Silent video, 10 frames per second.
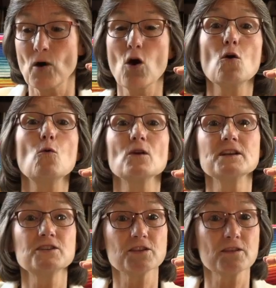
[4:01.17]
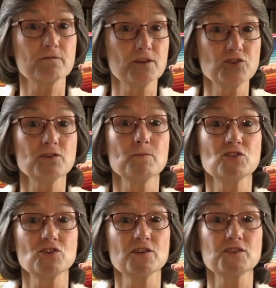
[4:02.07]
according to the vision,
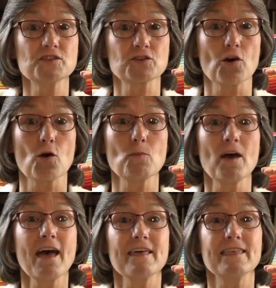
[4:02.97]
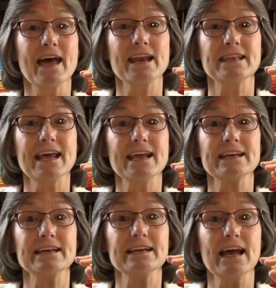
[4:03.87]
mission, and scope that
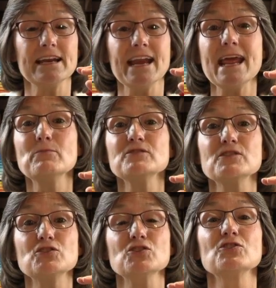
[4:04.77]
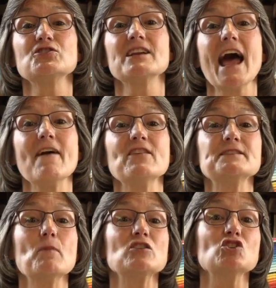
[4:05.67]
enables the church to have
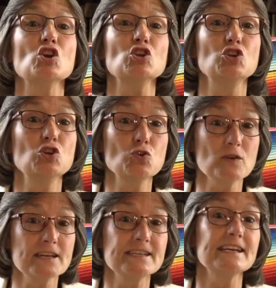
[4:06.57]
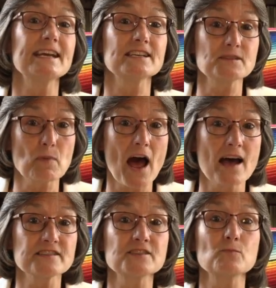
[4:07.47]
as much unity as
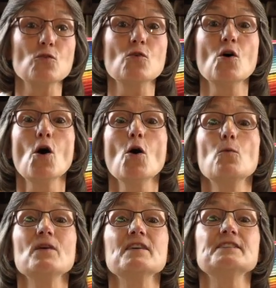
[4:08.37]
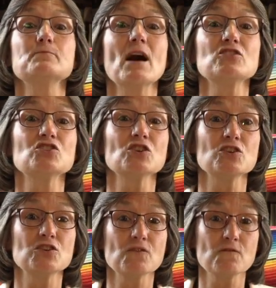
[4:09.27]
possible with as much
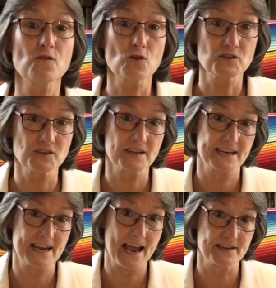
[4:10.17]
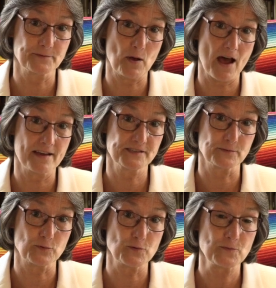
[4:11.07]
diversity as
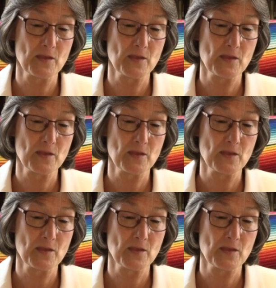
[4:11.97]
possible.